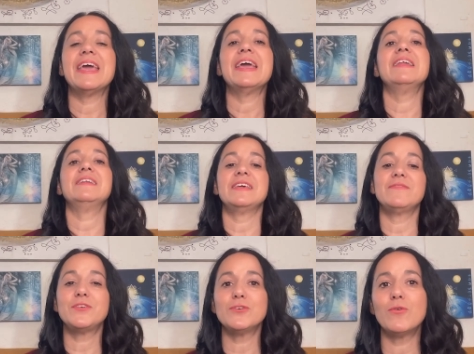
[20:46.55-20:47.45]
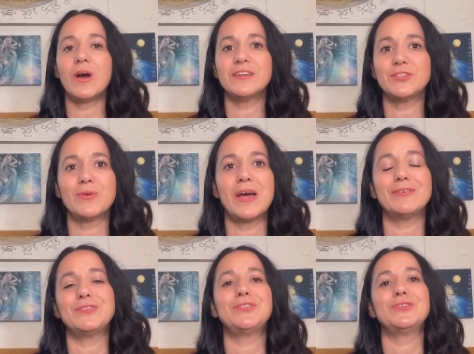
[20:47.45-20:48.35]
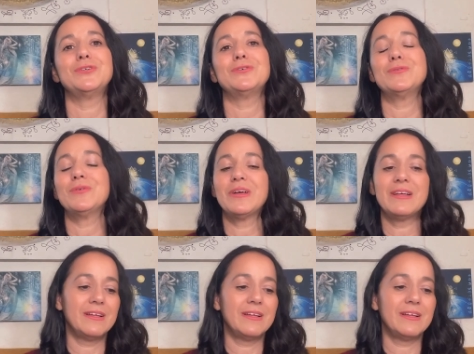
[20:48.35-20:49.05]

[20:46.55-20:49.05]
And if you are drawn to